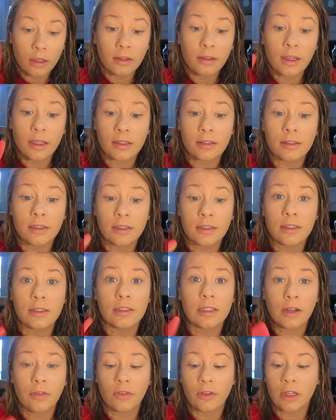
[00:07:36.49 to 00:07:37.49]
Yes, this
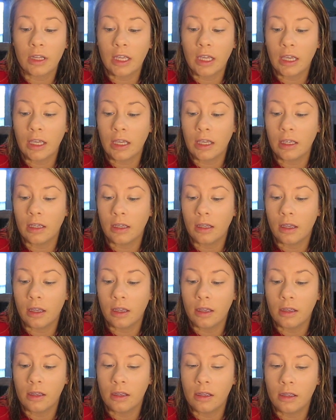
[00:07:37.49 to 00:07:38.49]
is definitely
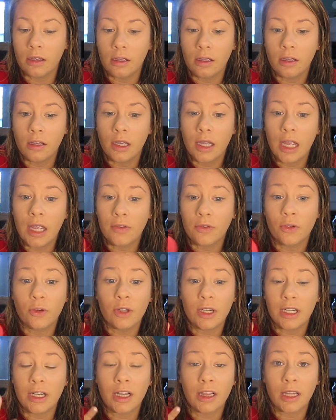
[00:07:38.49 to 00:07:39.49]
if you
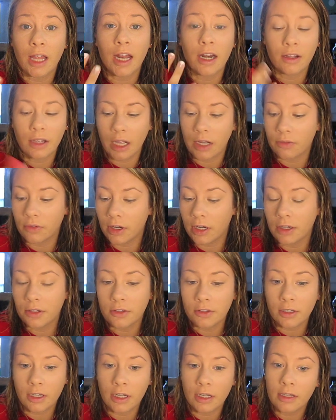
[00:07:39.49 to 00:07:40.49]
need a lot of
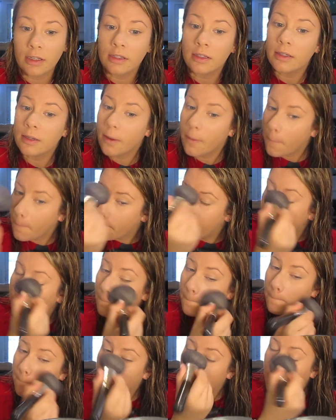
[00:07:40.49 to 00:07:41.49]
coverage, because
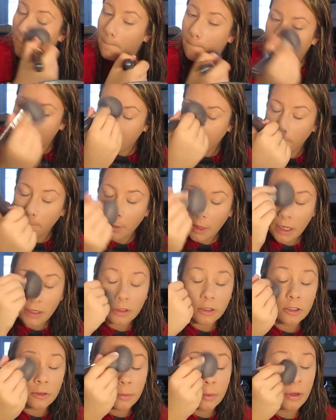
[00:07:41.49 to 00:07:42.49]
I
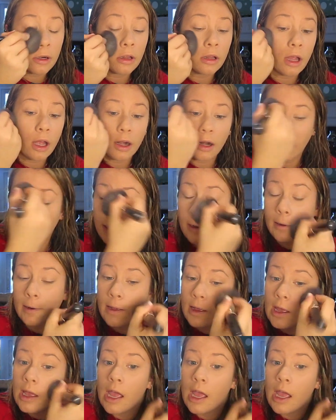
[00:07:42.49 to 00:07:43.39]
just put a lot on.